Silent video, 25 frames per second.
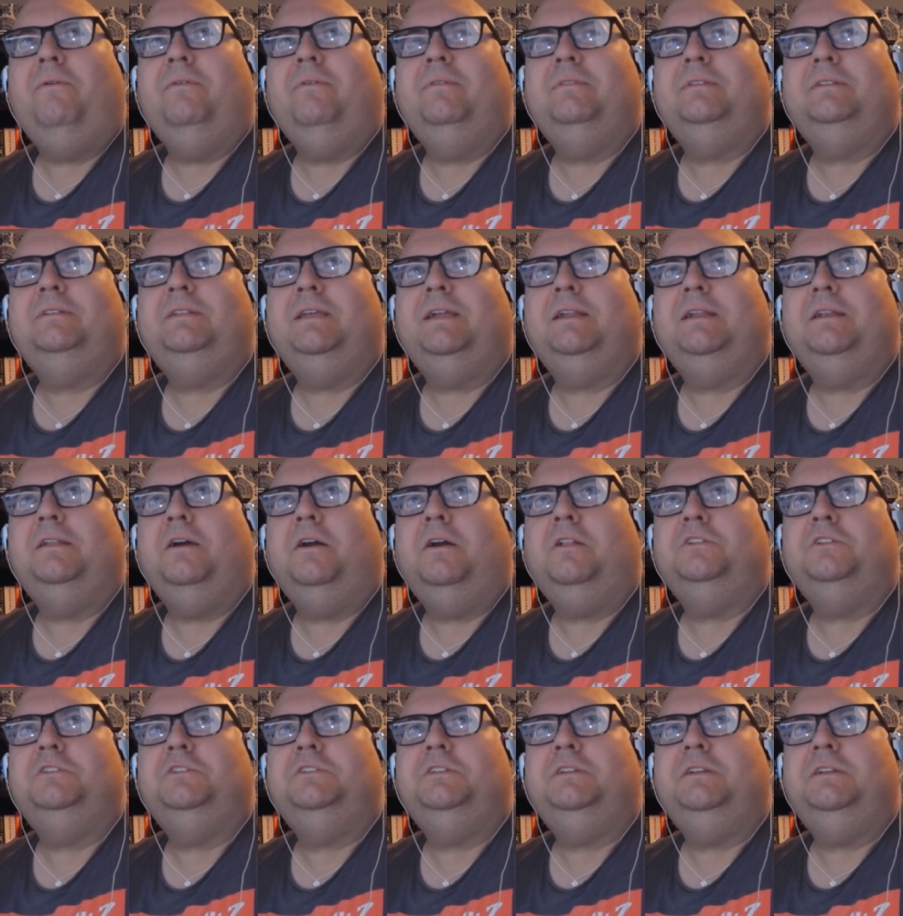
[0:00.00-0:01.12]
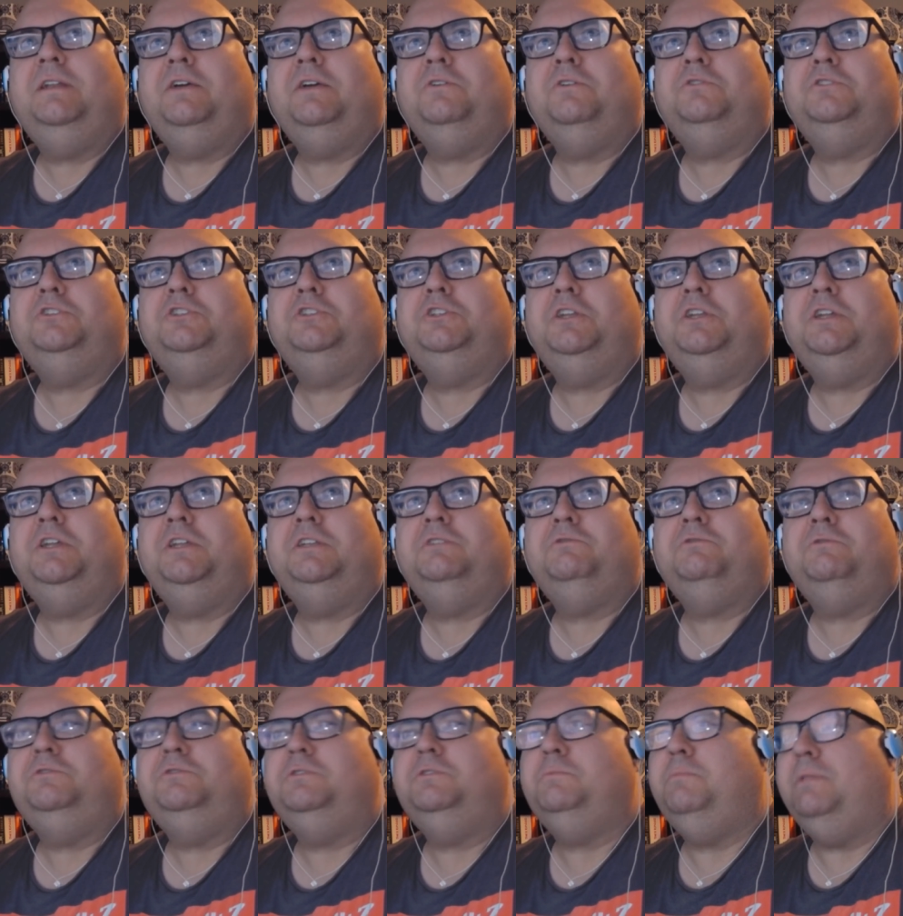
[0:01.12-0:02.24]
the technology, how it's changed.
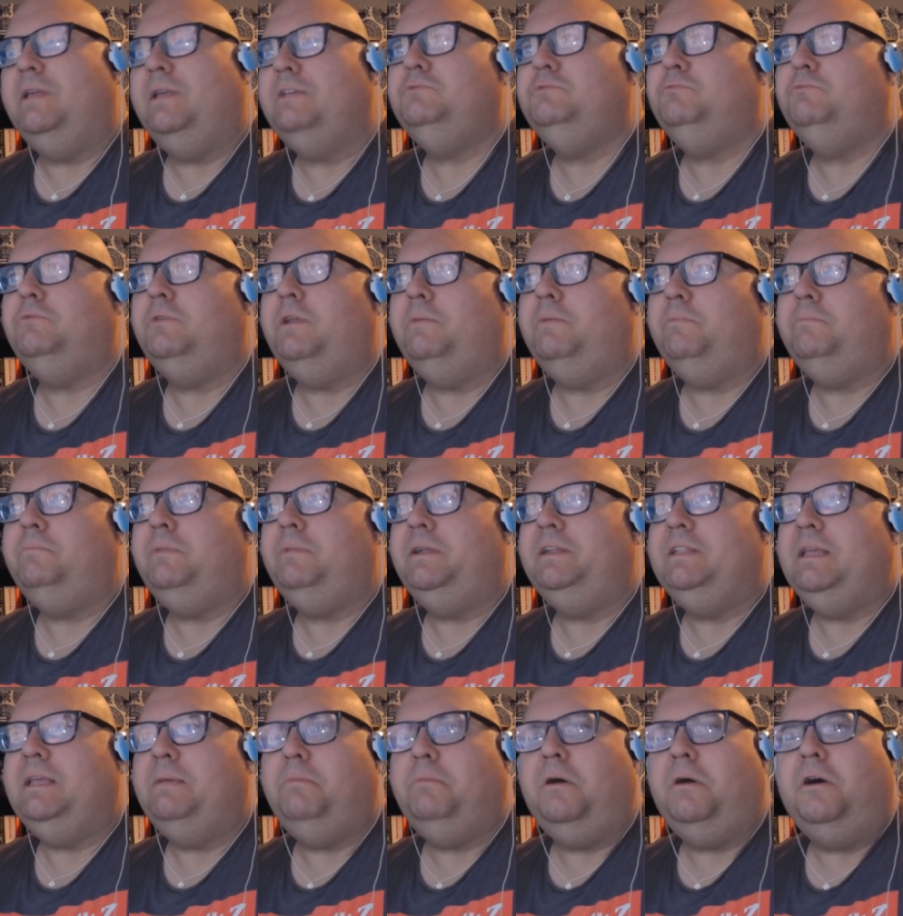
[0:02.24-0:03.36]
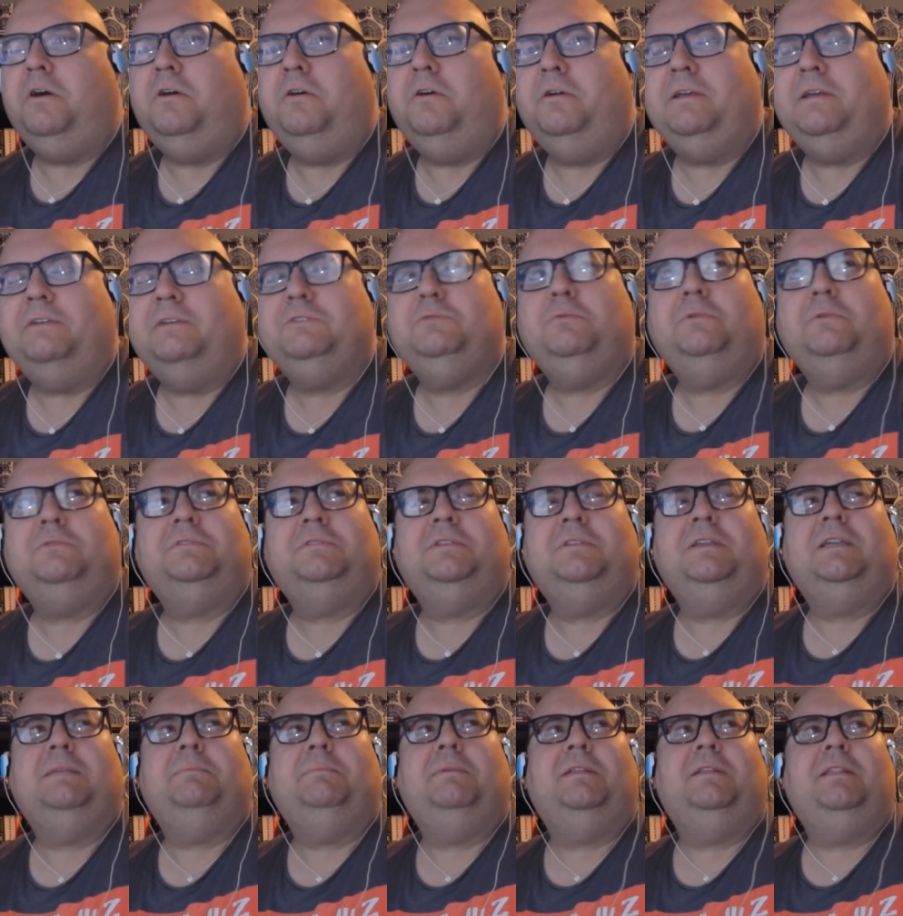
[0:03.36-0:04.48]
Used, that's when I played that Pong. That's what I was
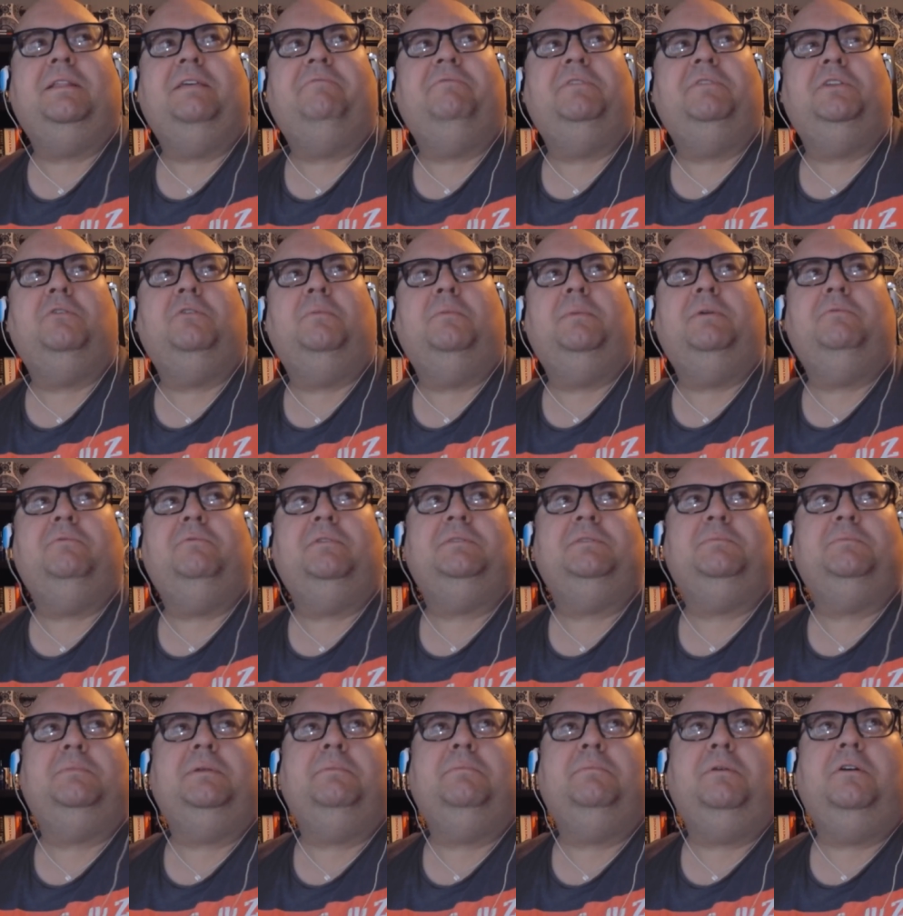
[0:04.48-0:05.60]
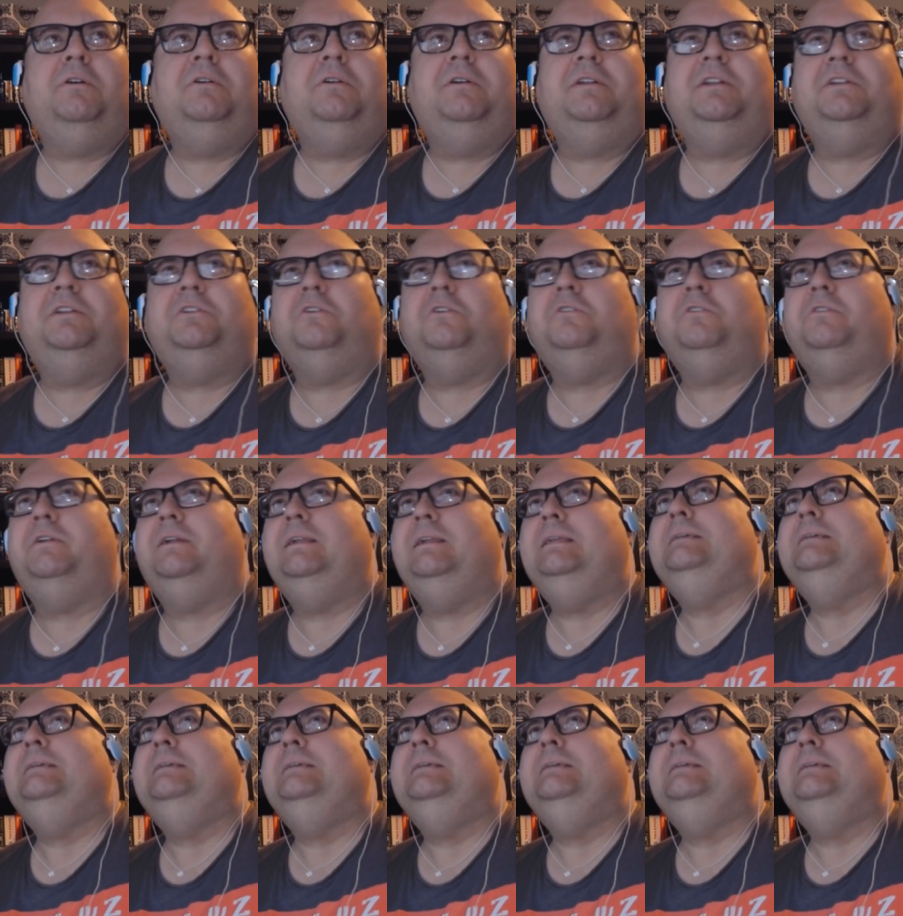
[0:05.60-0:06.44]
thinking about that video I made when I was playing Pong on Atari.